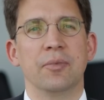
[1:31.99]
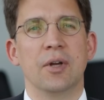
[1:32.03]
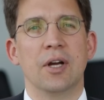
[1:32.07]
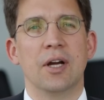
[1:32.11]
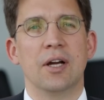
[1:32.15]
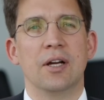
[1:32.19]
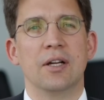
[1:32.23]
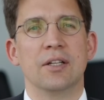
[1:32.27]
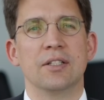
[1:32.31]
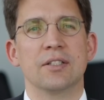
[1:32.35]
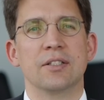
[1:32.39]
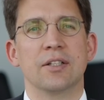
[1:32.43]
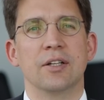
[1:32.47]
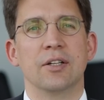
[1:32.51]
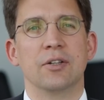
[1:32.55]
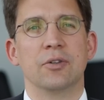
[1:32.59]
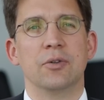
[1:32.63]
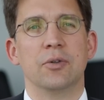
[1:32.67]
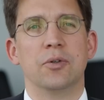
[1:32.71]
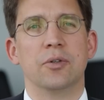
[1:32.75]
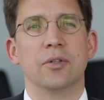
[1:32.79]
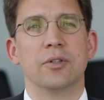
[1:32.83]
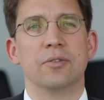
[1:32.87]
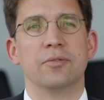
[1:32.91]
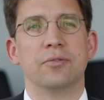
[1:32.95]
ask a
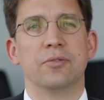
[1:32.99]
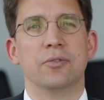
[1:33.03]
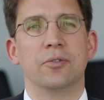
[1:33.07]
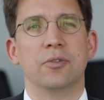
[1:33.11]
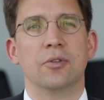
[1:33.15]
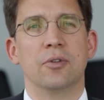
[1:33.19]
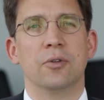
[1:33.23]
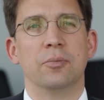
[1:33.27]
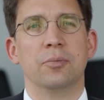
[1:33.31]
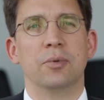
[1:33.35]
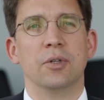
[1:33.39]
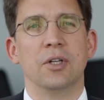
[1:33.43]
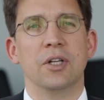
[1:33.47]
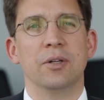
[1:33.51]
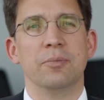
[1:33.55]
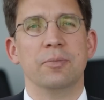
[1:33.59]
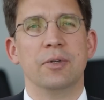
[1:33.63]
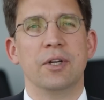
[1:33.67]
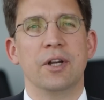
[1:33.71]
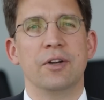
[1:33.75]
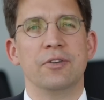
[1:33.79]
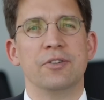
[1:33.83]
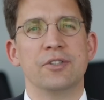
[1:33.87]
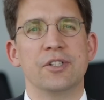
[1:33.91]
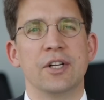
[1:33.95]
court for a
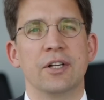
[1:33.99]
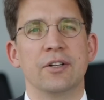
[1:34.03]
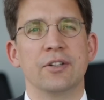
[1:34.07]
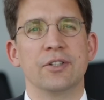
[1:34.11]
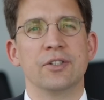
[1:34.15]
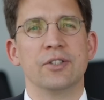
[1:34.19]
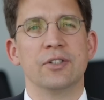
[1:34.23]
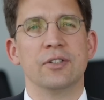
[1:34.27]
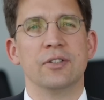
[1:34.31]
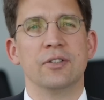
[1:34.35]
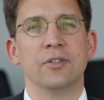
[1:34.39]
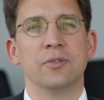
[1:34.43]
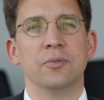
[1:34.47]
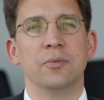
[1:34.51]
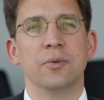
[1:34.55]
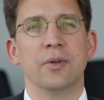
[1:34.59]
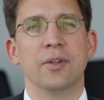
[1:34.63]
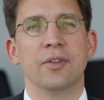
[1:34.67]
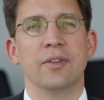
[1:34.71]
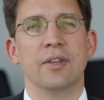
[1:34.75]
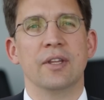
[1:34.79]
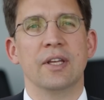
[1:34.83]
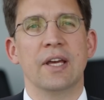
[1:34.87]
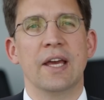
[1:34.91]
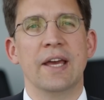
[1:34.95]
preliminary injunction
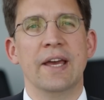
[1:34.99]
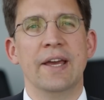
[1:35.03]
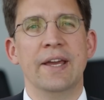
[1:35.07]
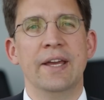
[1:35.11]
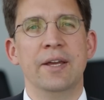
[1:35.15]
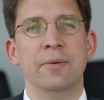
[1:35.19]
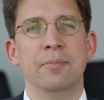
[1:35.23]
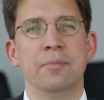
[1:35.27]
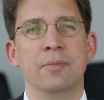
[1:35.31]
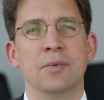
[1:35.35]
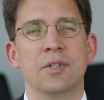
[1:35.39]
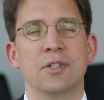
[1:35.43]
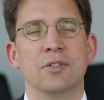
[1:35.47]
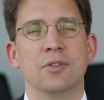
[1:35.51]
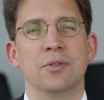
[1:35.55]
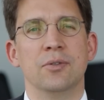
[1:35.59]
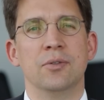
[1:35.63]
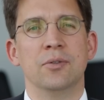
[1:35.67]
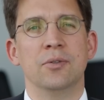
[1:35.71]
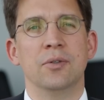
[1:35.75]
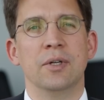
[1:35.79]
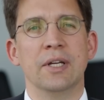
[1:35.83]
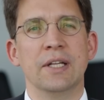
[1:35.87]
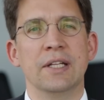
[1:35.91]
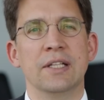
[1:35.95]
with the aim
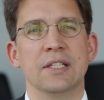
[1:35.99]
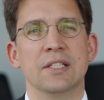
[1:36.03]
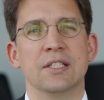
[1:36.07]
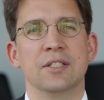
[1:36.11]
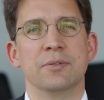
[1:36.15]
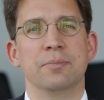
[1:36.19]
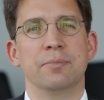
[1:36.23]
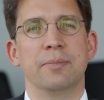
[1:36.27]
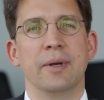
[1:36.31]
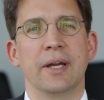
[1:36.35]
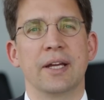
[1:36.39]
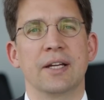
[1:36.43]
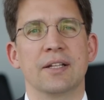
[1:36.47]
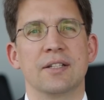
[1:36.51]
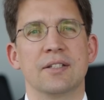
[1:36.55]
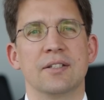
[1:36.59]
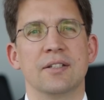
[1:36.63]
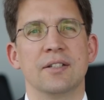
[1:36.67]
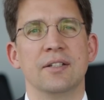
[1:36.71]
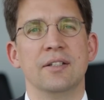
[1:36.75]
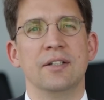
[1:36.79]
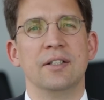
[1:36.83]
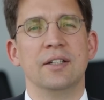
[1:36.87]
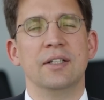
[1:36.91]
to inspect